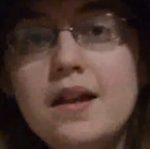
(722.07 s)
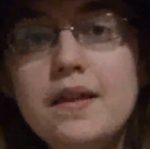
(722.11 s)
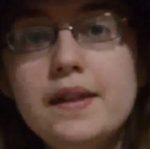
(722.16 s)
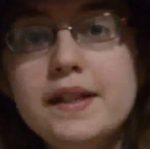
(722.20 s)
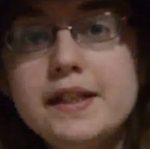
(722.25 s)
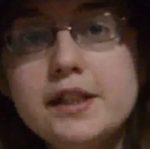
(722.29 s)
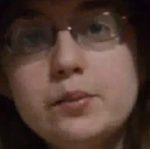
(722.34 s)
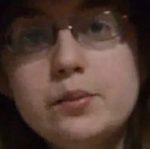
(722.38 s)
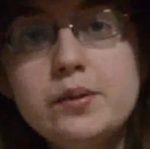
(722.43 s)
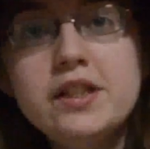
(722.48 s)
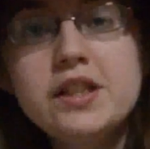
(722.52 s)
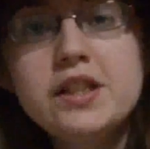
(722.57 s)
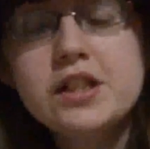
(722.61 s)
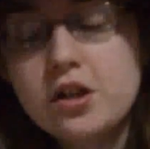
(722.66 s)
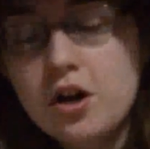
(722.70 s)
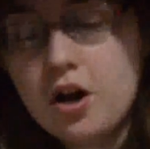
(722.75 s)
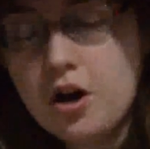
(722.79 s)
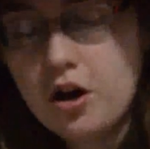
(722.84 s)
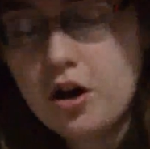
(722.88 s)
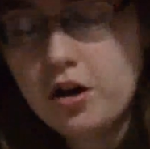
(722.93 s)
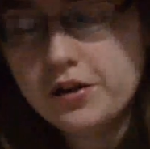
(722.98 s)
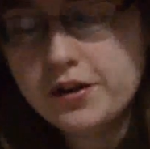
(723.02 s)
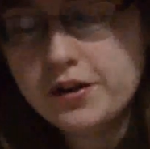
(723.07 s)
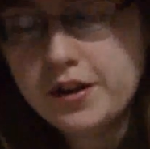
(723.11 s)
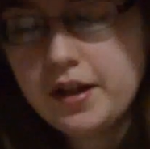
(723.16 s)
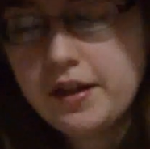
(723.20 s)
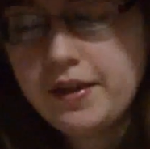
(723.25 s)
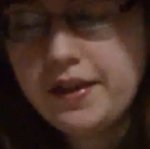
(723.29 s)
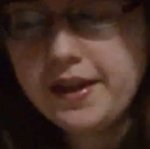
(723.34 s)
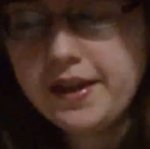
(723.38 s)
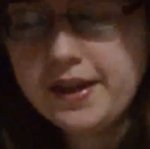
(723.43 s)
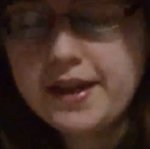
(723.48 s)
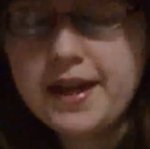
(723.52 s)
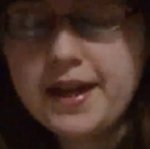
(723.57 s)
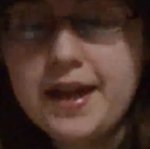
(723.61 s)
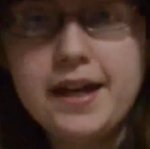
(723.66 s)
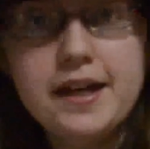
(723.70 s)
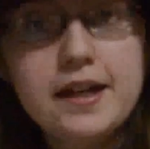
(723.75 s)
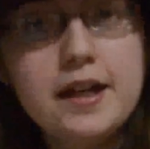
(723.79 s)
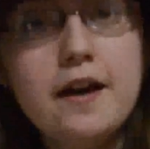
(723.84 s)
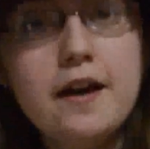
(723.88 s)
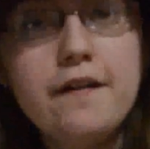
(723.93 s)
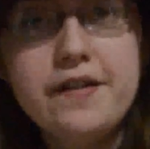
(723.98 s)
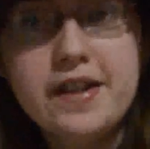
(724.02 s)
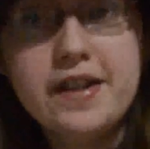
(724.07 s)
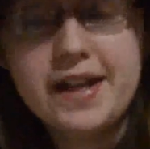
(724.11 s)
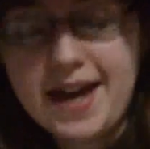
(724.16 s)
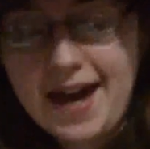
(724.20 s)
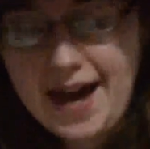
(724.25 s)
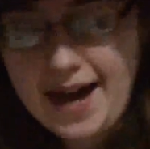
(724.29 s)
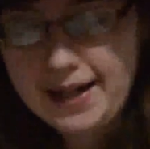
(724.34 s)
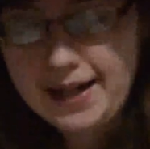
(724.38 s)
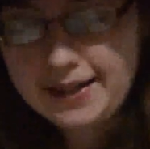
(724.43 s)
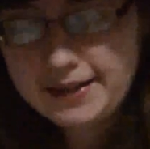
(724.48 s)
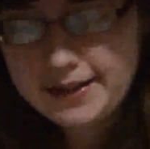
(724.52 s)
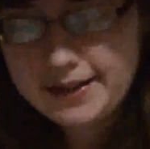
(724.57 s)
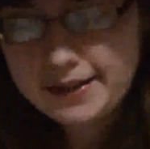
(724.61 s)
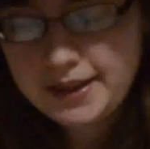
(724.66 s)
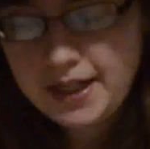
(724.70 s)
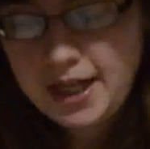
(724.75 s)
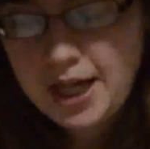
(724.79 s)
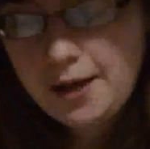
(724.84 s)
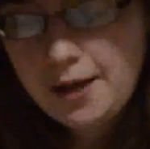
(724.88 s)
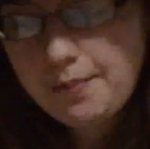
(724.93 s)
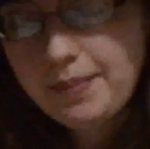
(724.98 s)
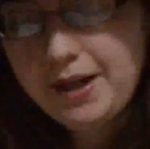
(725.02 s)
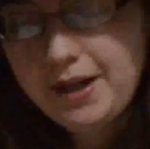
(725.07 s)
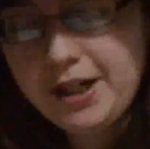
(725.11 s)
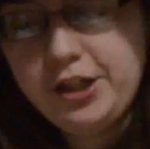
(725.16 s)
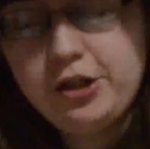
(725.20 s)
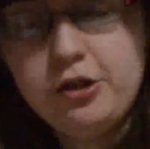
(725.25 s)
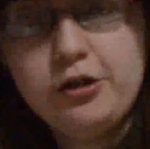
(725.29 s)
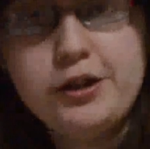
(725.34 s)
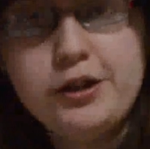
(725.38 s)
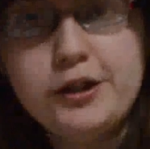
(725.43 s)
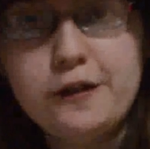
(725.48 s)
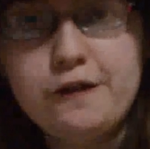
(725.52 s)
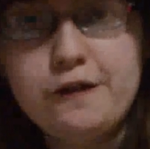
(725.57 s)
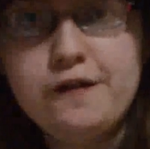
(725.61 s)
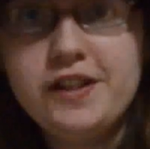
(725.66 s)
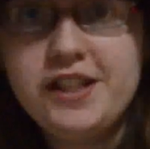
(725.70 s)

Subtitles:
This one is called The King of the Cats by Joseph